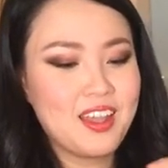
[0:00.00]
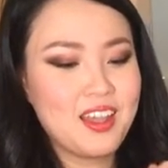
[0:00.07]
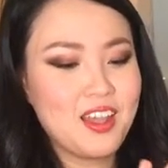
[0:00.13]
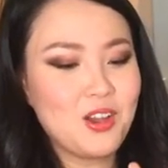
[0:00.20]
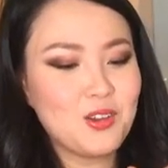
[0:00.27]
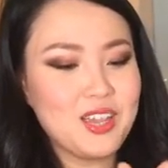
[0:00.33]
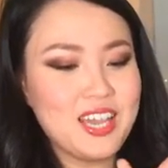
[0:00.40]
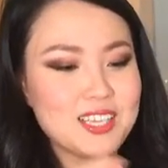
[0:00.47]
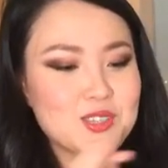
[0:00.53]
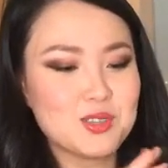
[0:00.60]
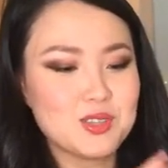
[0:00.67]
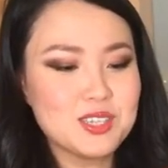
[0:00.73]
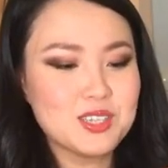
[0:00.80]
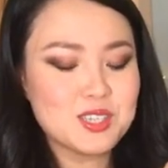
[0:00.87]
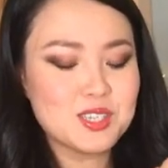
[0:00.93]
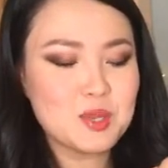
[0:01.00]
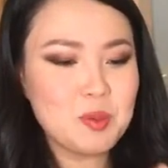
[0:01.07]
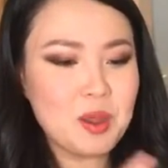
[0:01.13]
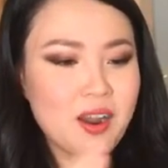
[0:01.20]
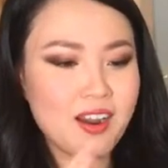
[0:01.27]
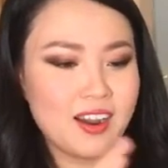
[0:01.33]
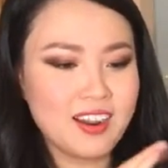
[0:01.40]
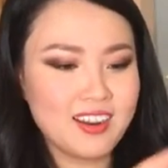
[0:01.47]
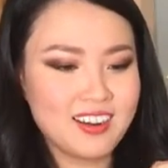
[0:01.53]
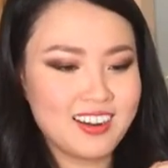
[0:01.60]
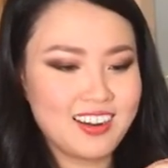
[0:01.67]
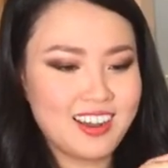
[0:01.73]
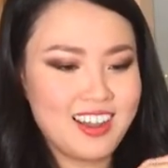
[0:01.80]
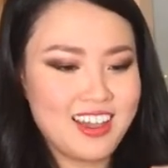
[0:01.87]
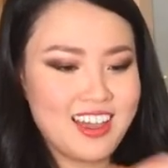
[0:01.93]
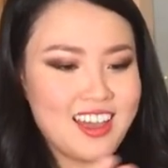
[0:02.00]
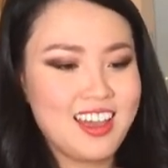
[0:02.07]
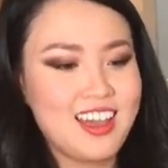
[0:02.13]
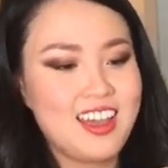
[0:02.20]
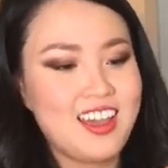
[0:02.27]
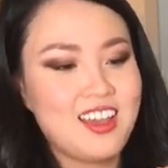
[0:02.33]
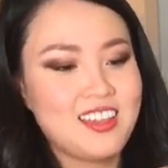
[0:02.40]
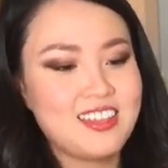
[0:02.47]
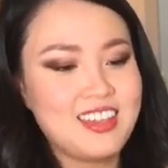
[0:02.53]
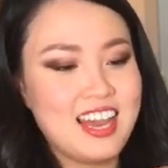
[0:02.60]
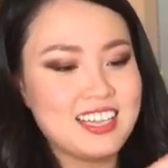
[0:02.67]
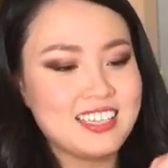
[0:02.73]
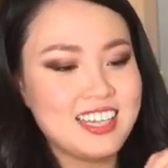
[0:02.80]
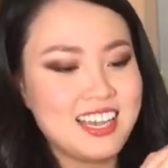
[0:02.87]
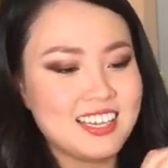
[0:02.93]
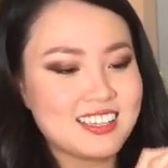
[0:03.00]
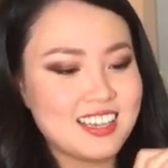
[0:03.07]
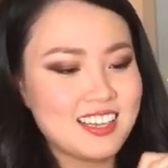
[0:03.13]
Okay, so this is the part that takes a